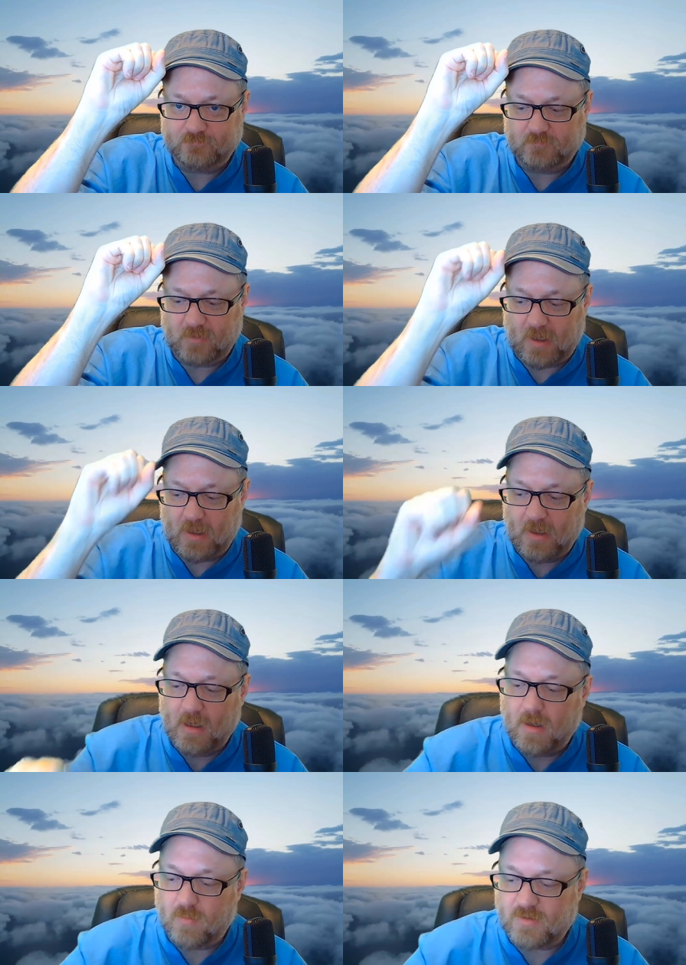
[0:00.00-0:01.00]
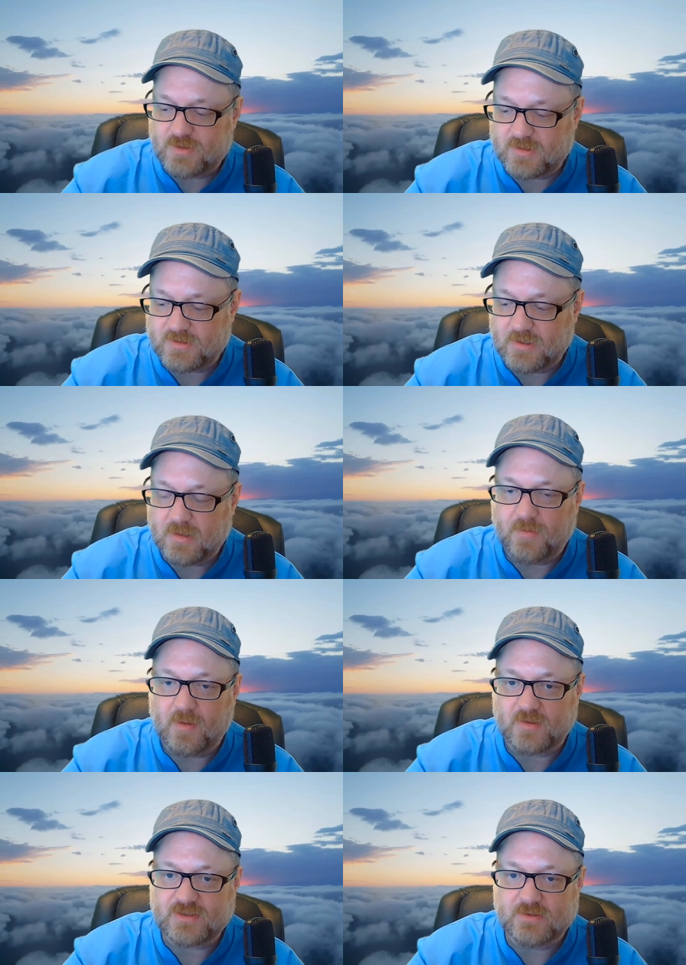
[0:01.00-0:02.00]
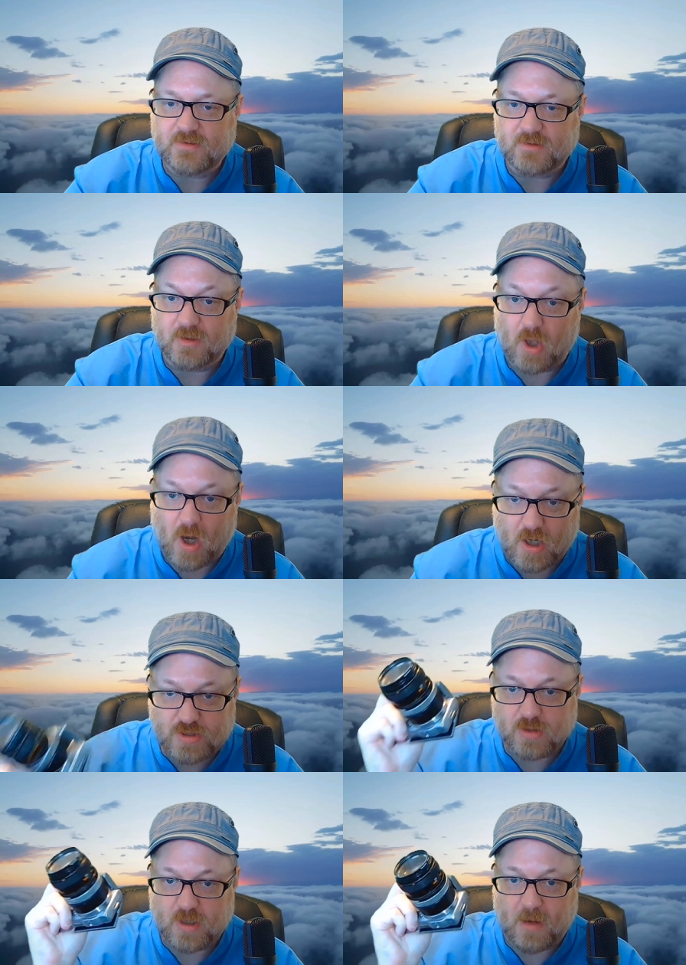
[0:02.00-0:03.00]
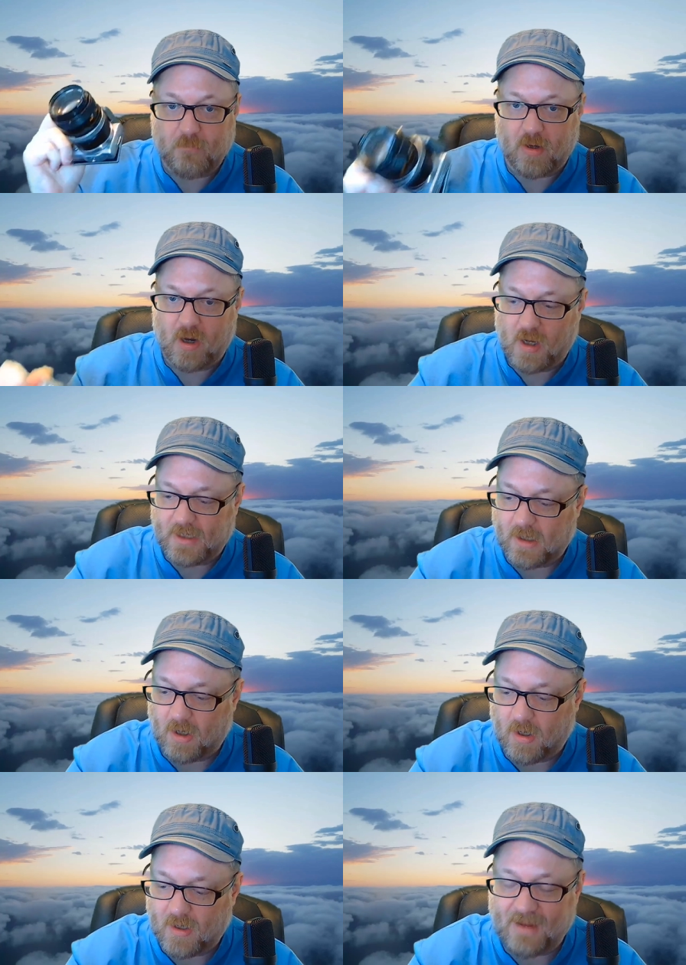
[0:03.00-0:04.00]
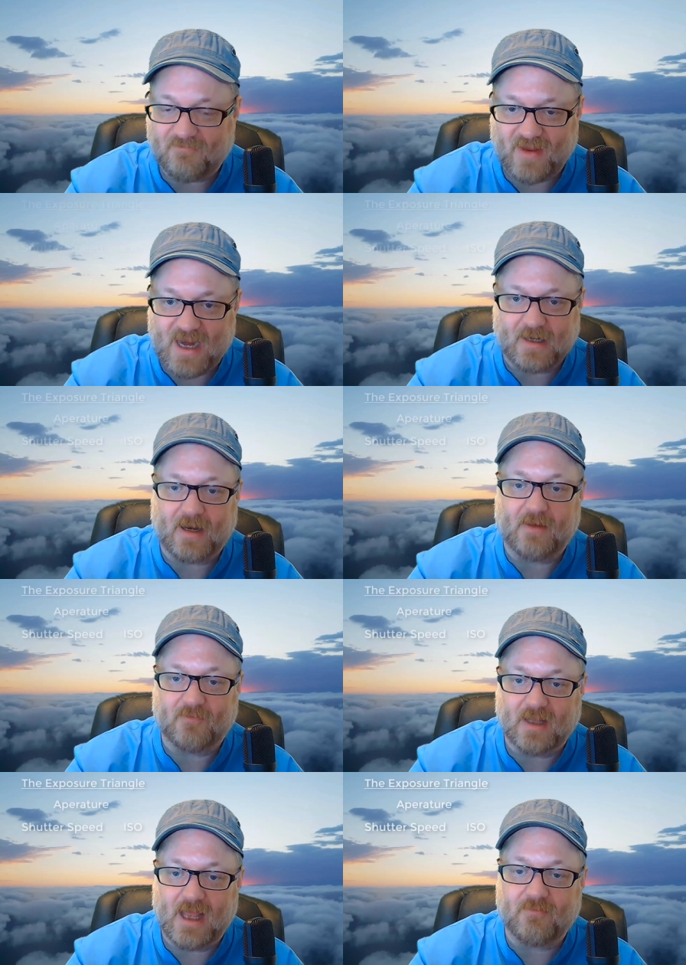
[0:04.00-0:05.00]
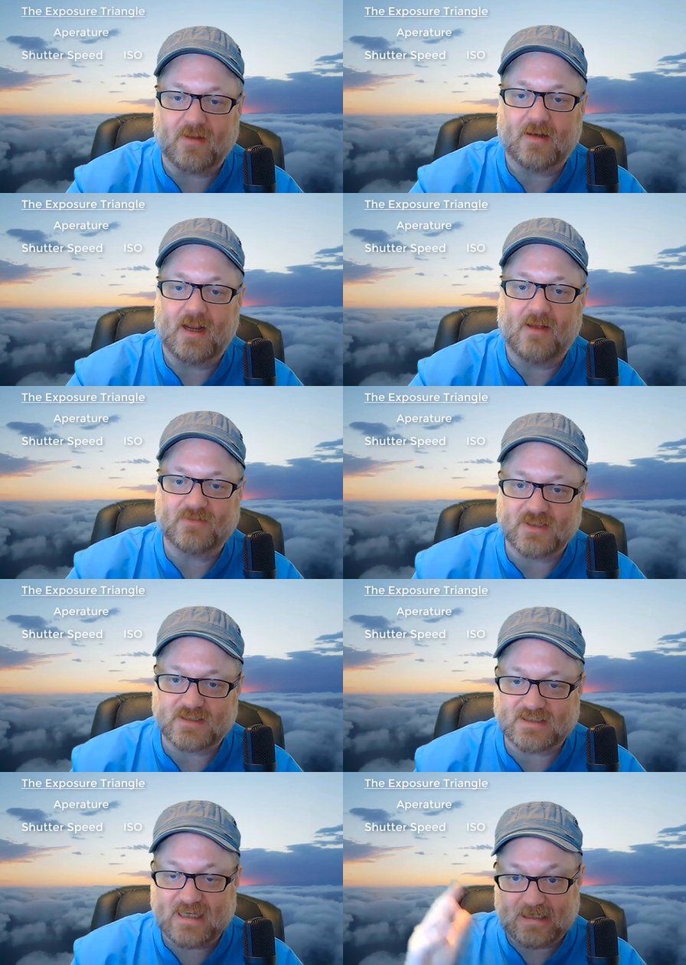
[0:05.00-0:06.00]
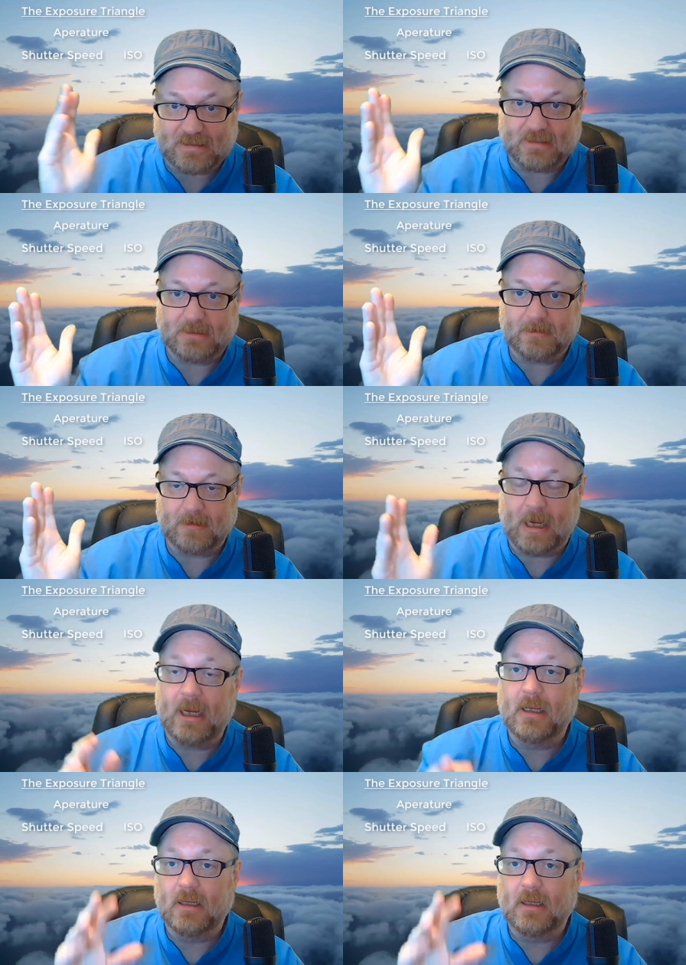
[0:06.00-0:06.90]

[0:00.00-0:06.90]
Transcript: okay, which is this larger number on here, F8, F11, F16, okay?